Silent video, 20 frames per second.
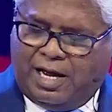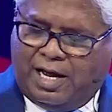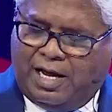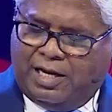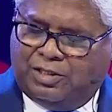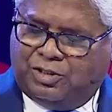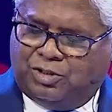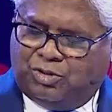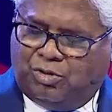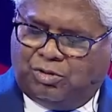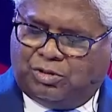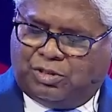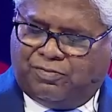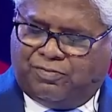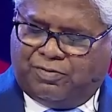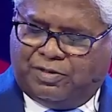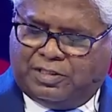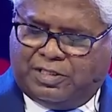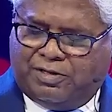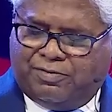And
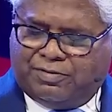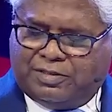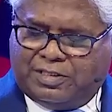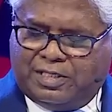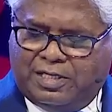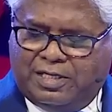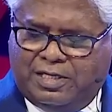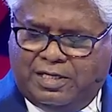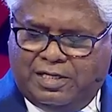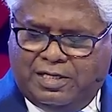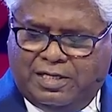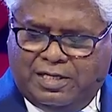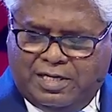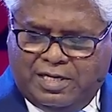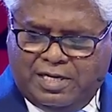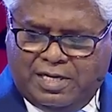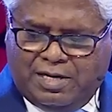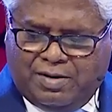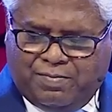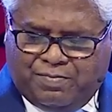Joseph receives the
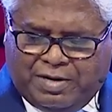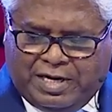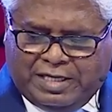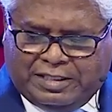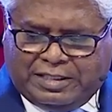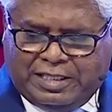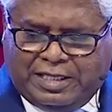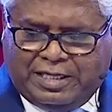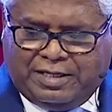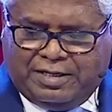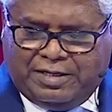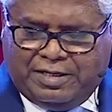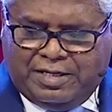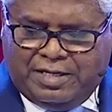blessing.